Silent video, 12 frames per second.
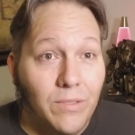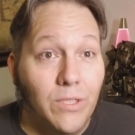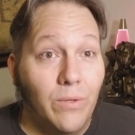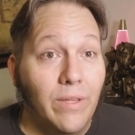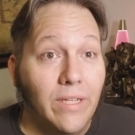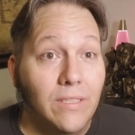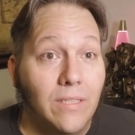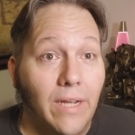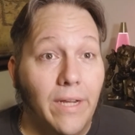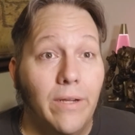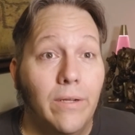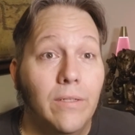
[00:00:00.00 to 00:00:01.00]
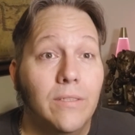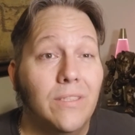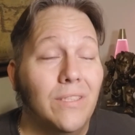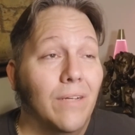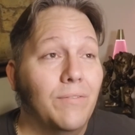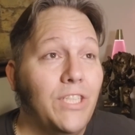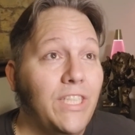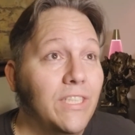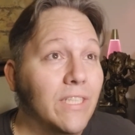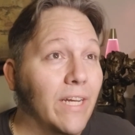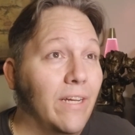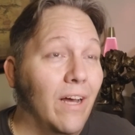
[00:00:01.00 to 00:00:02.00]
So things like soft
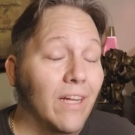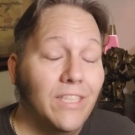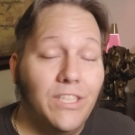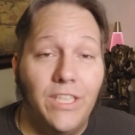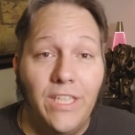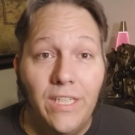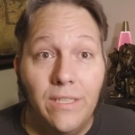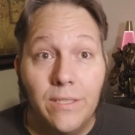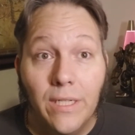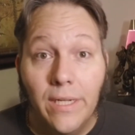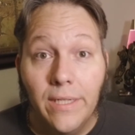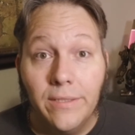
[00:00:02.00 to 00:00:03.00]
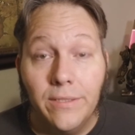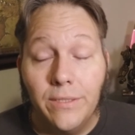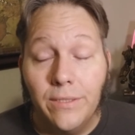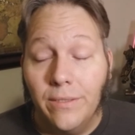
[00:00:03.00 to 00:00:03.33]
cheeses, like cottage cheese, and